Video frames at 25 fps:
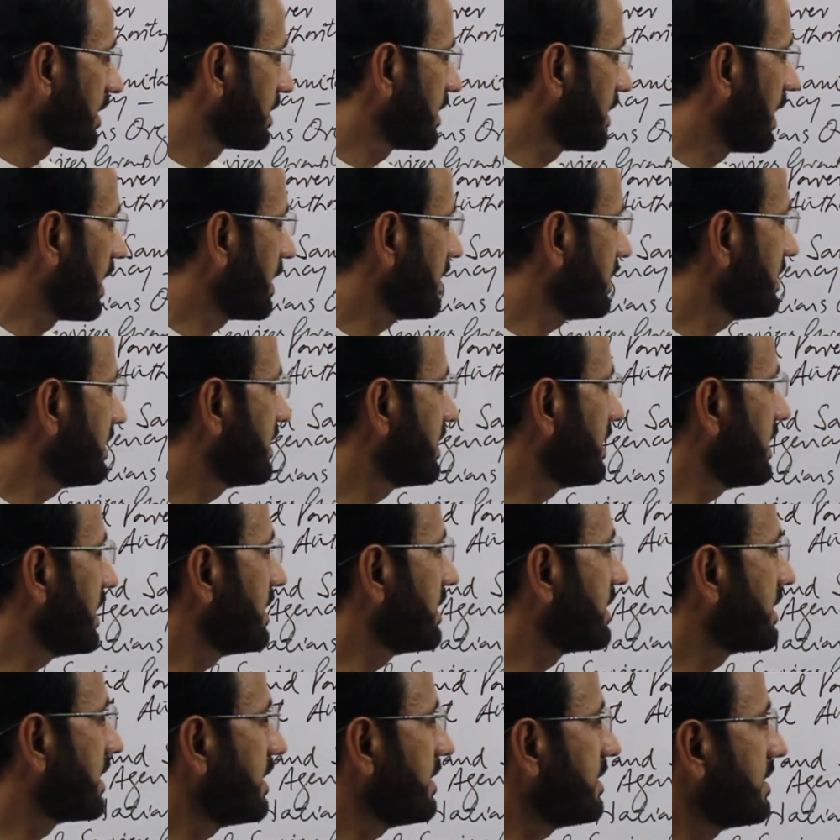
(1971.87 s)
That is C
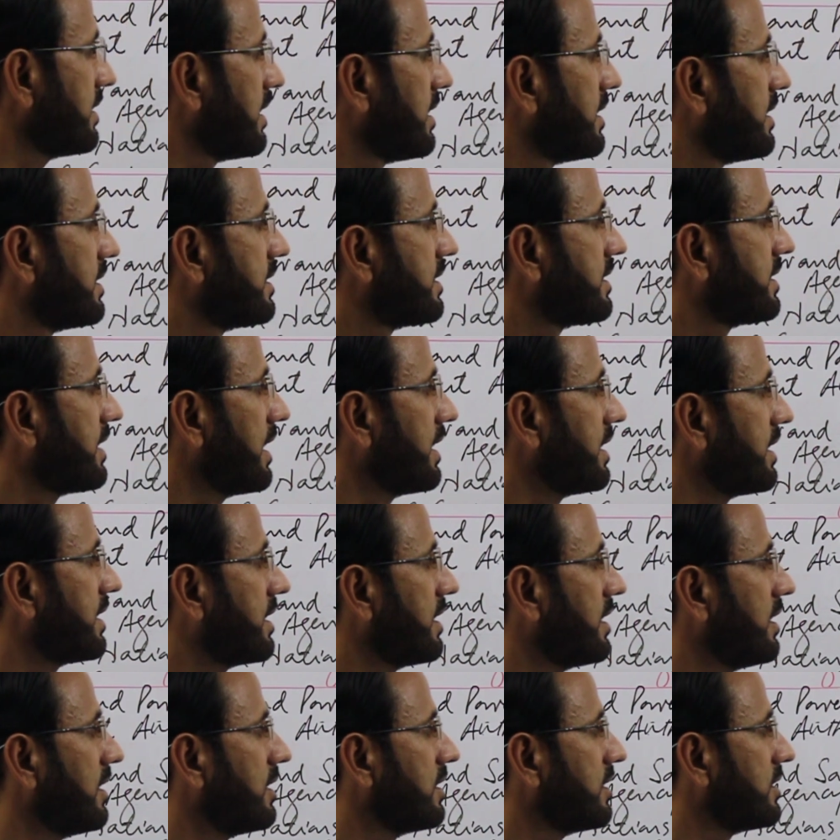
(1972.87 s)
S S,
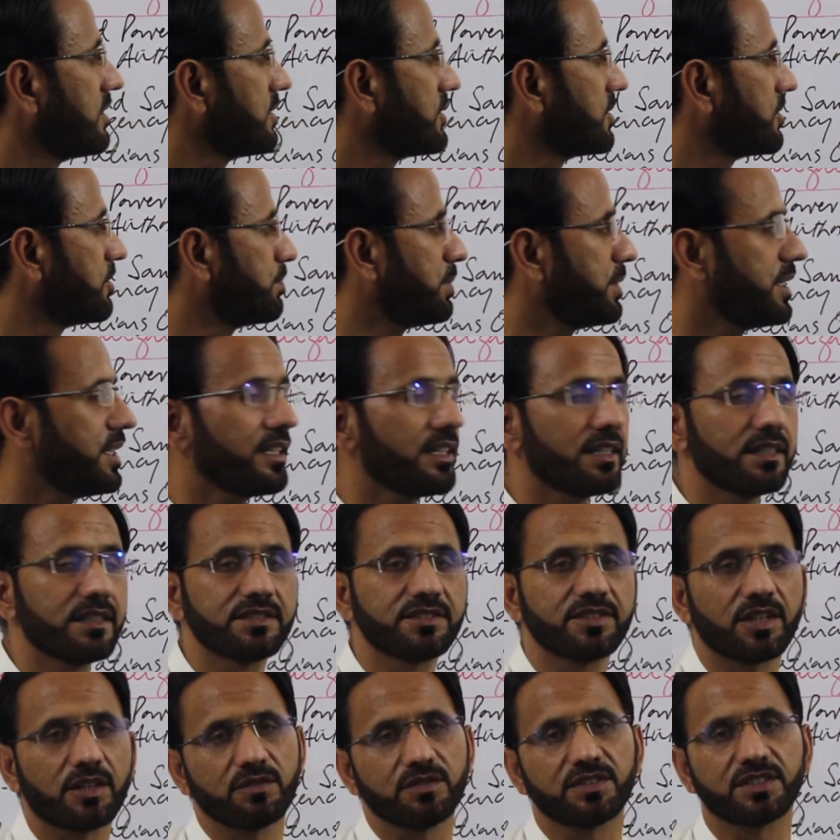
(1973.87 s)
Central Superior
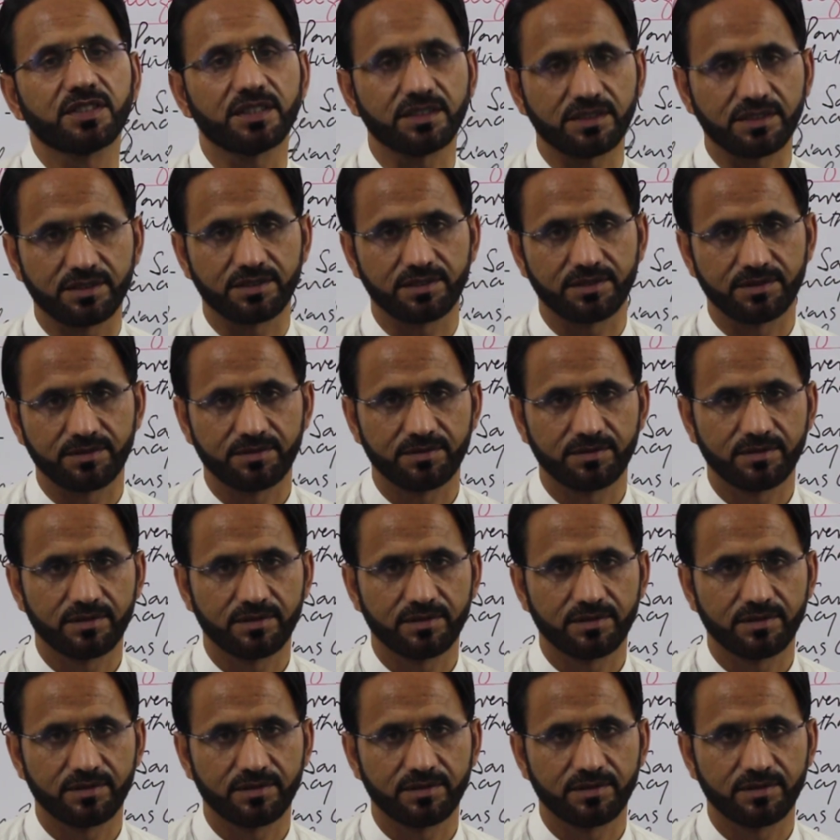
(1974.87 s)
Services.